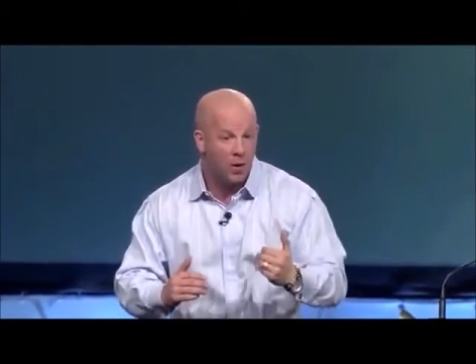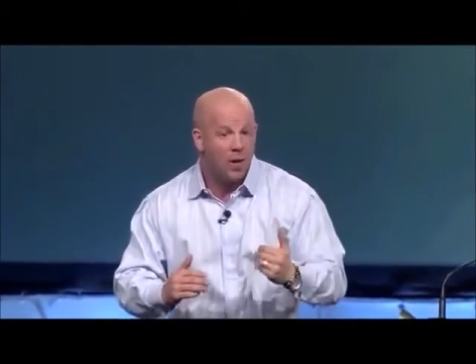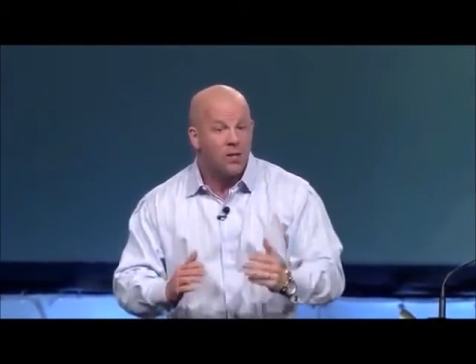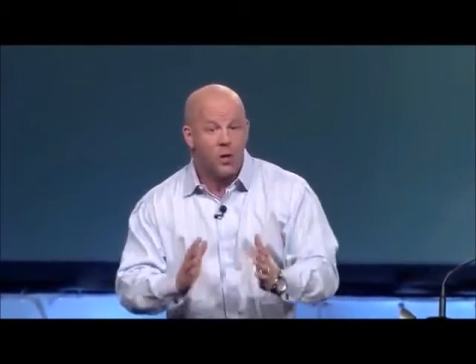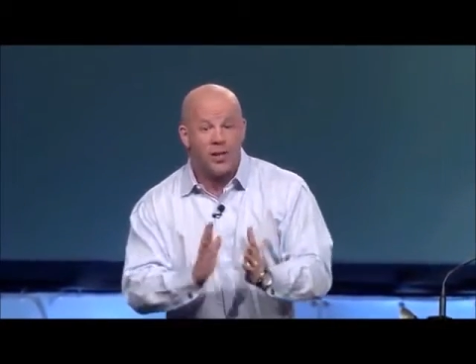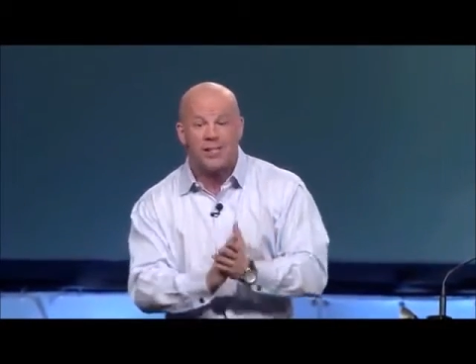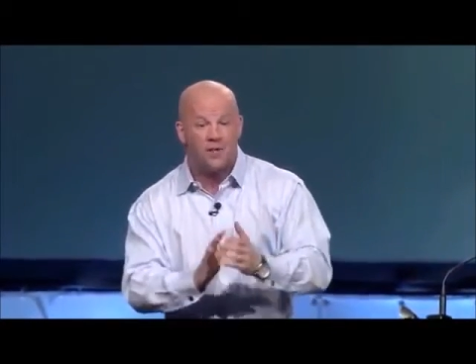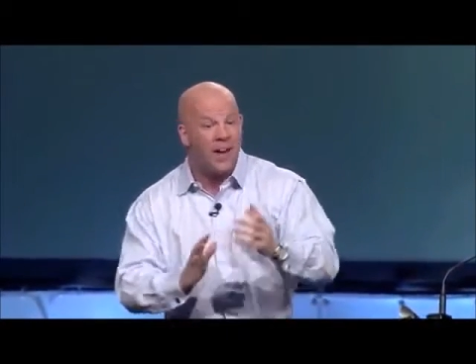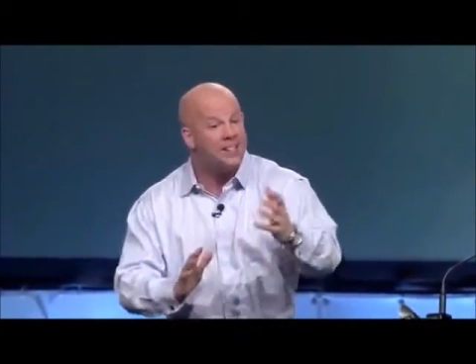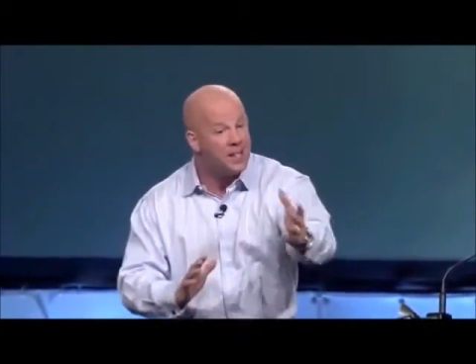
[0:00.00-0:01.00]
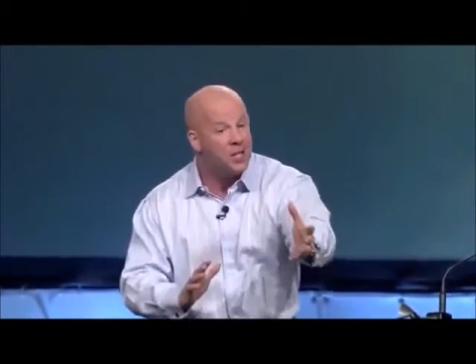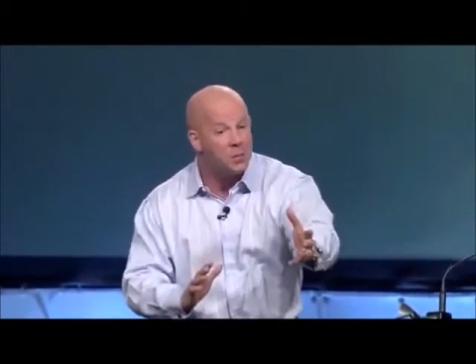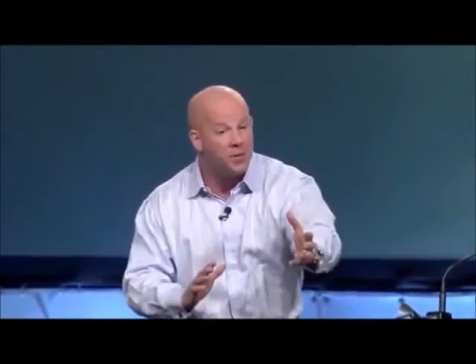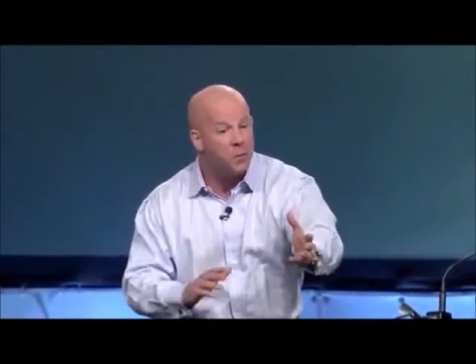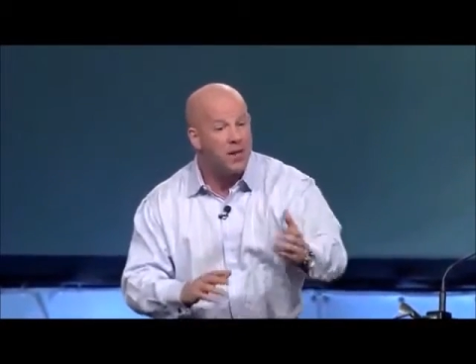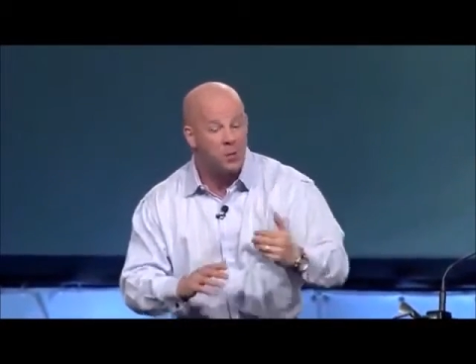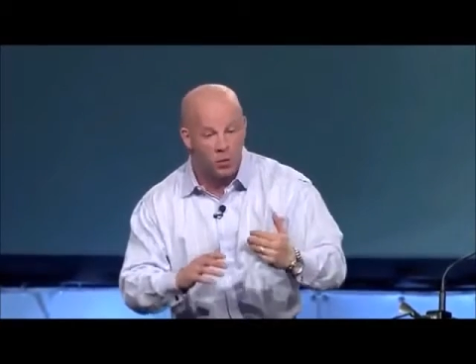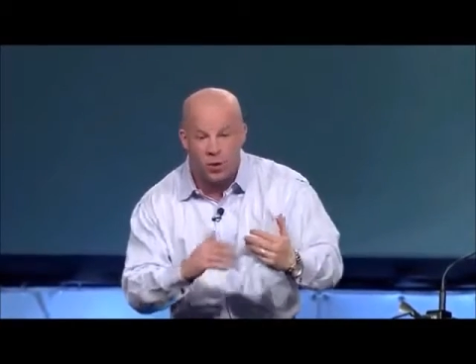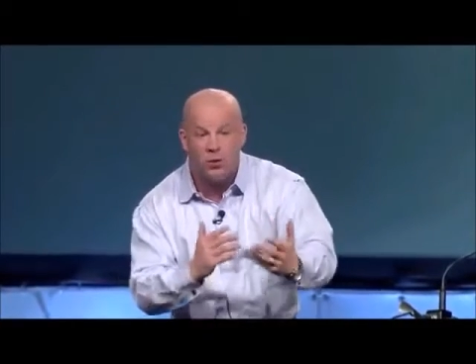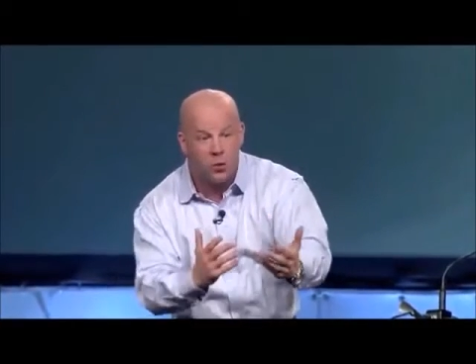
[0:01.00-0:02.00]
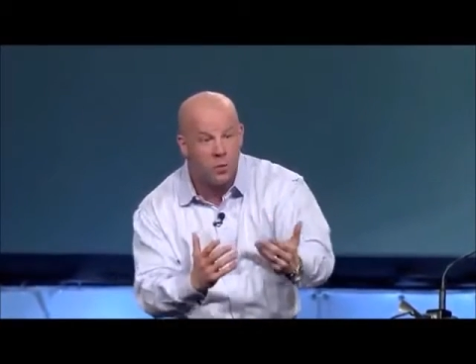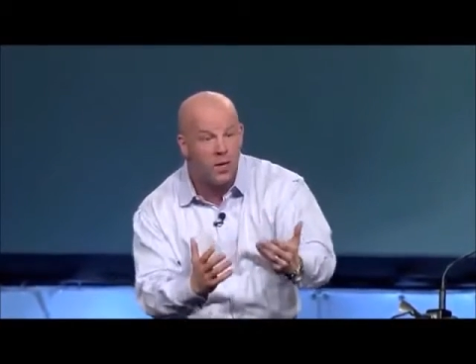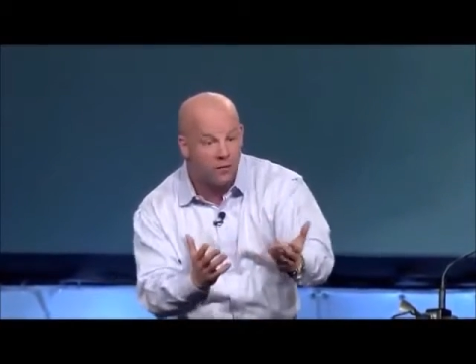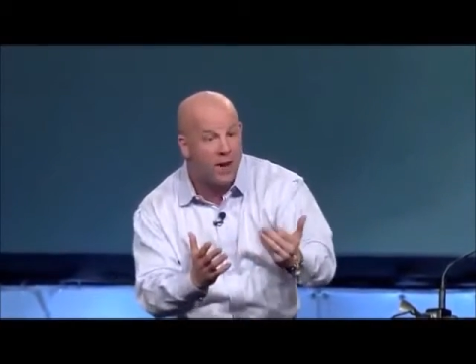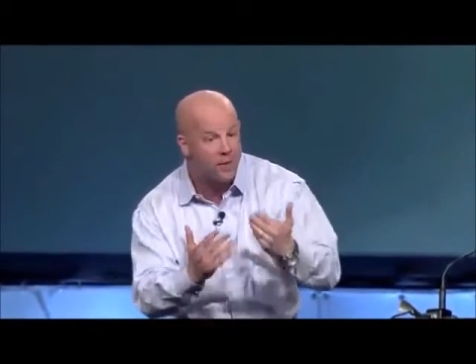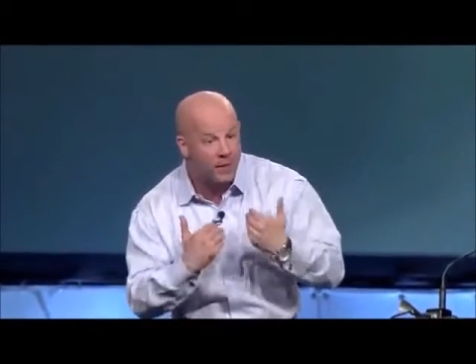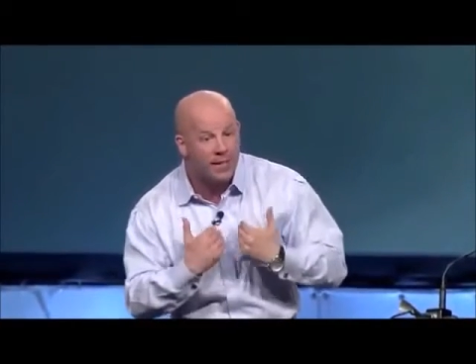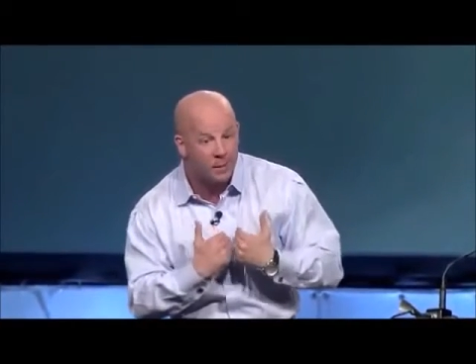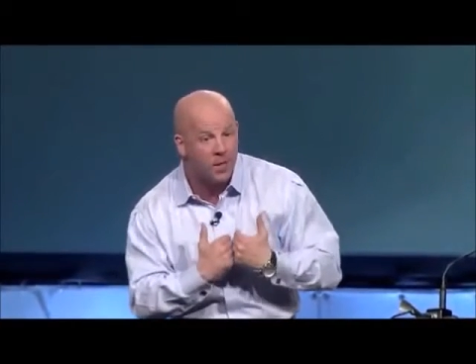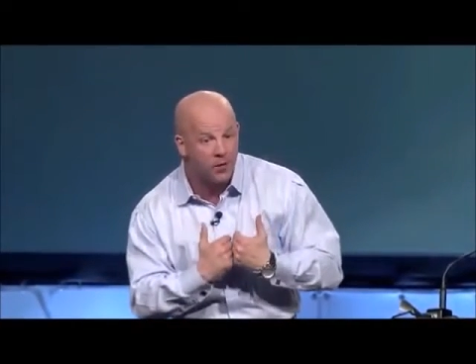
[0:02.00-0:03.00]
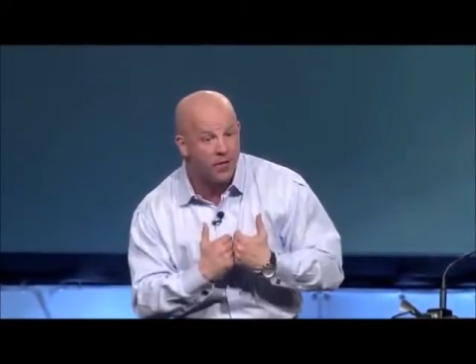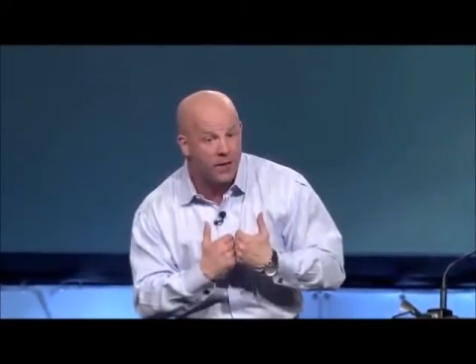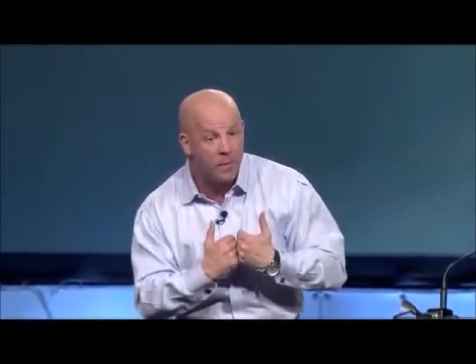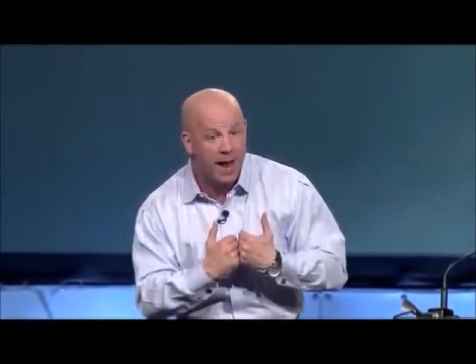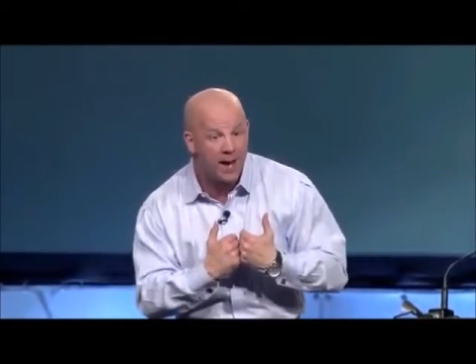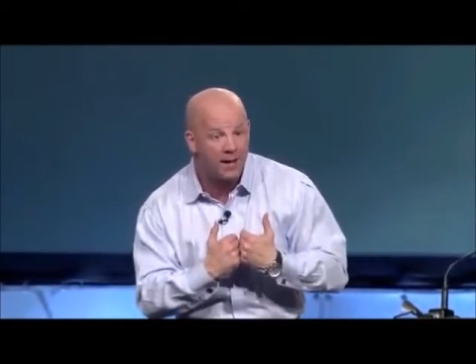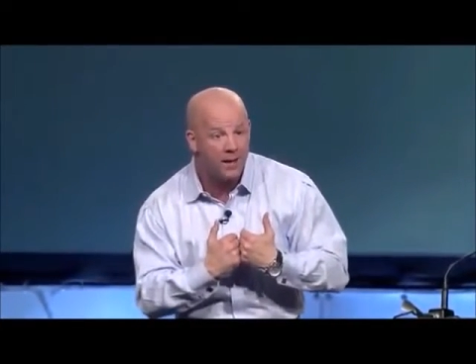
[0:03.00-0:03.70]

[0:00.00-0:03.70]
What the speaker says: So listen, if I sent you some information, would you do me a favor and give me your feedback?